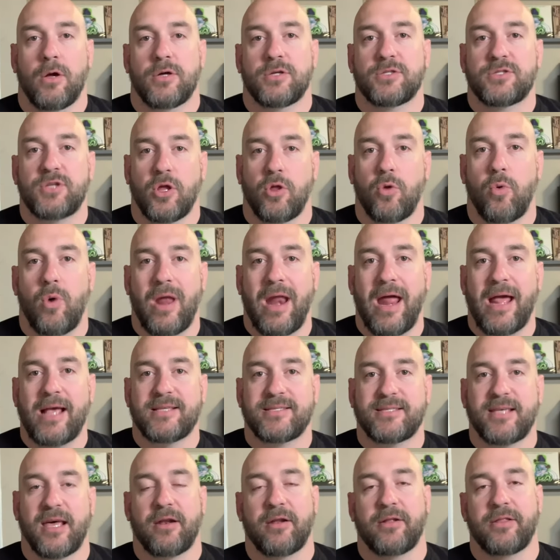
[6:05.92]
So the one I
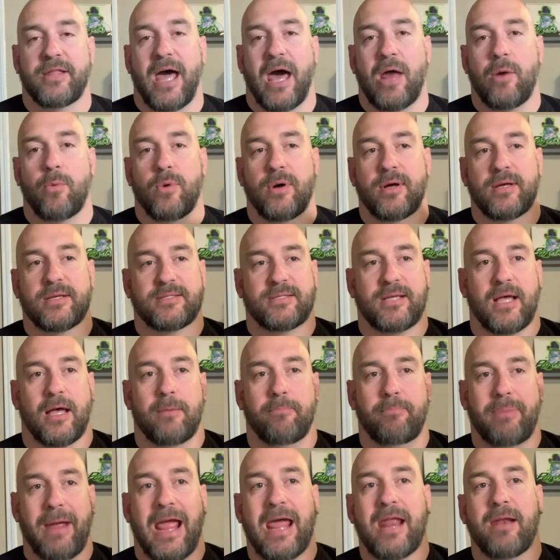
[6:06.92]
settled on was
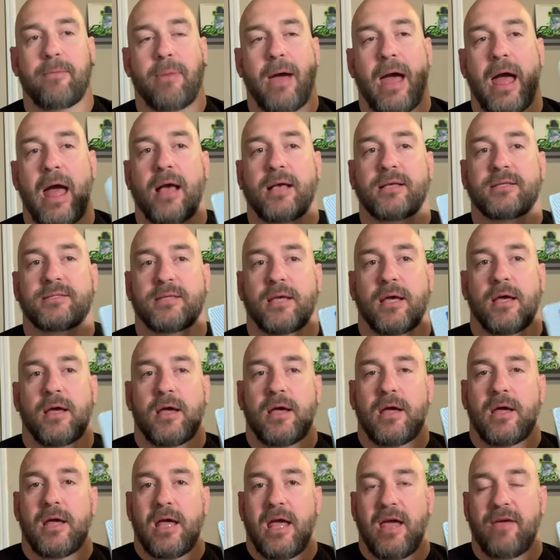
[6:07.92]
Bandbox.
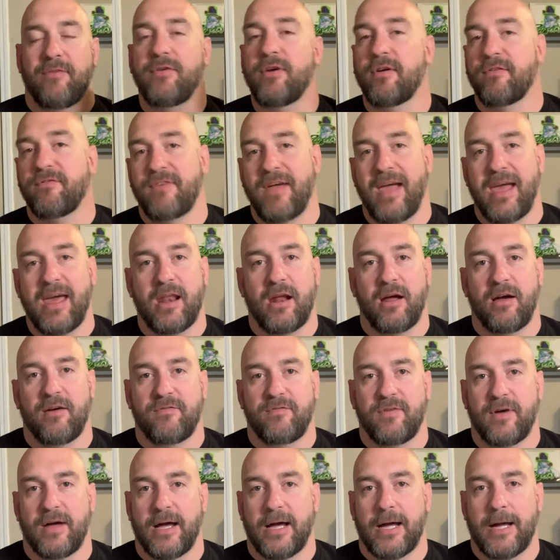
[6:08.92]
If you're a fan of
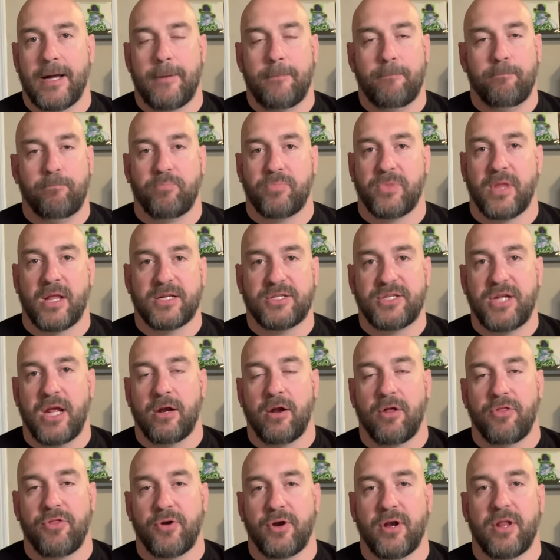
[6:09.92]

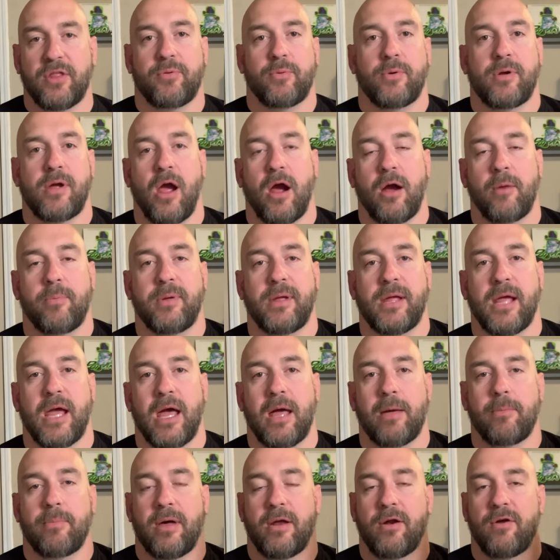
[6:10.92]
Channel 33
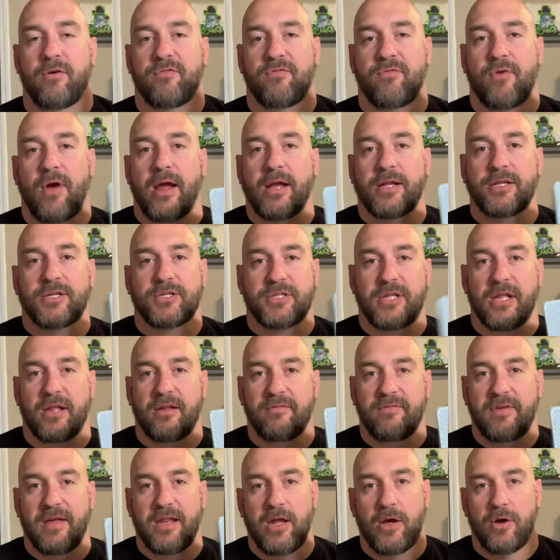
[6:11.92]
RPM, I know Frank just did a
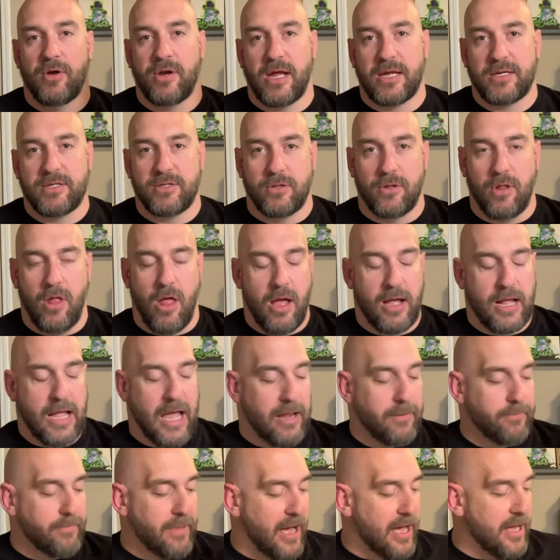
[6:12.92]
video not too long
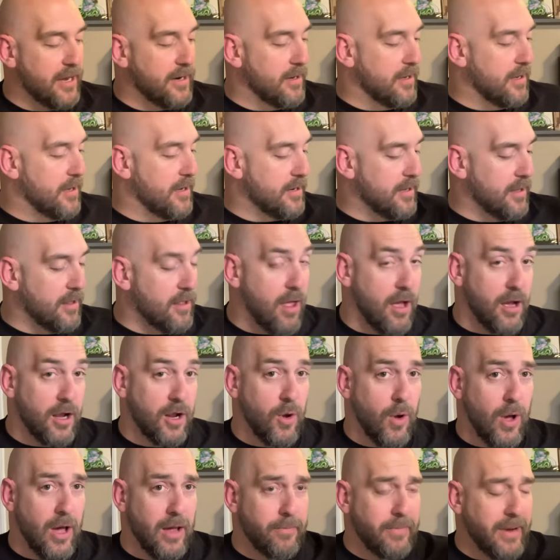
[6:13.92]

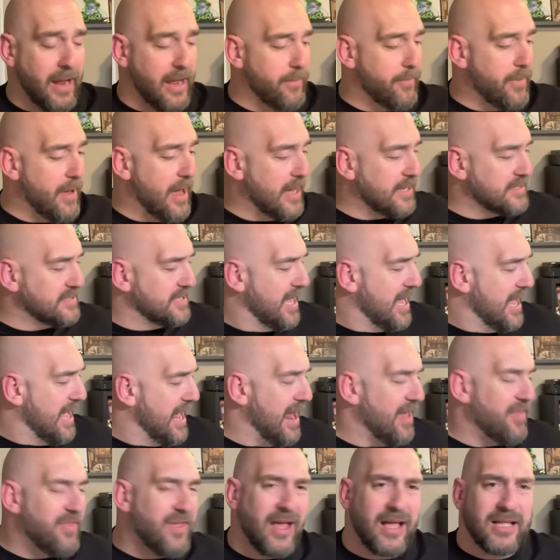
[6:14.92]
ago on Bandbox.
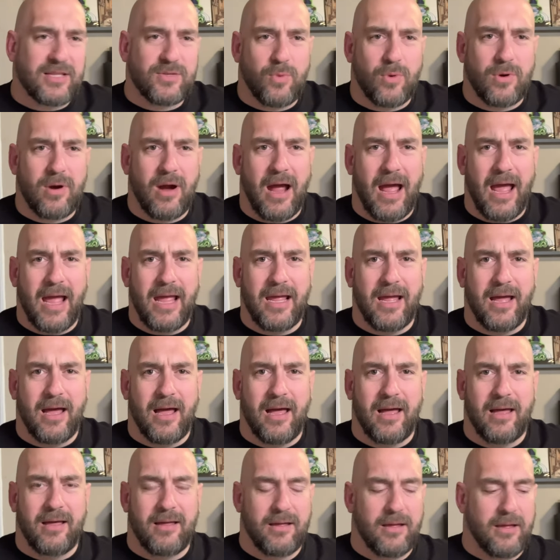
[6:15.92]
And I think that's where
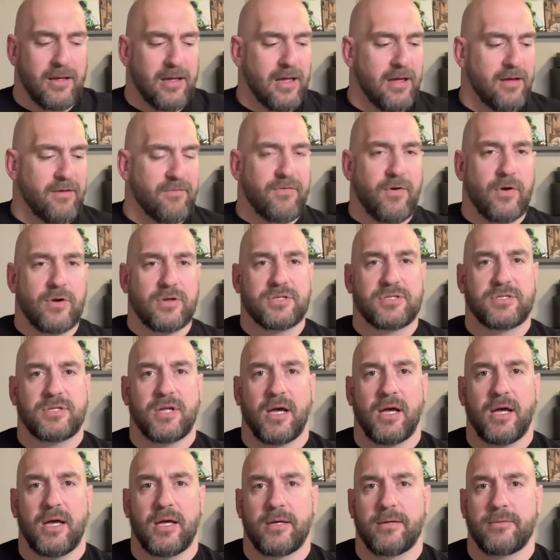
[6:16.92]
I first
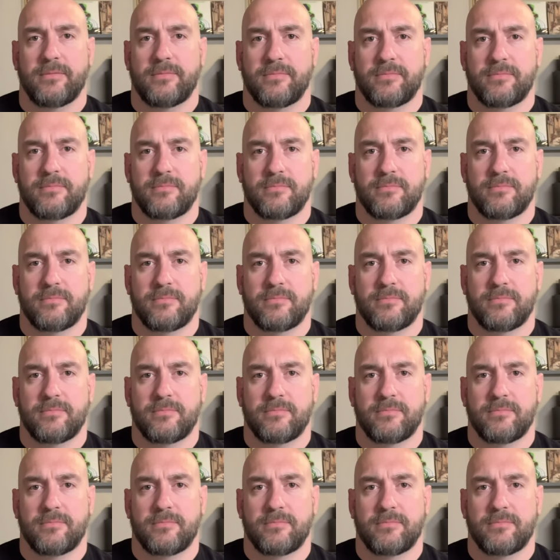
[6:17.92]
heard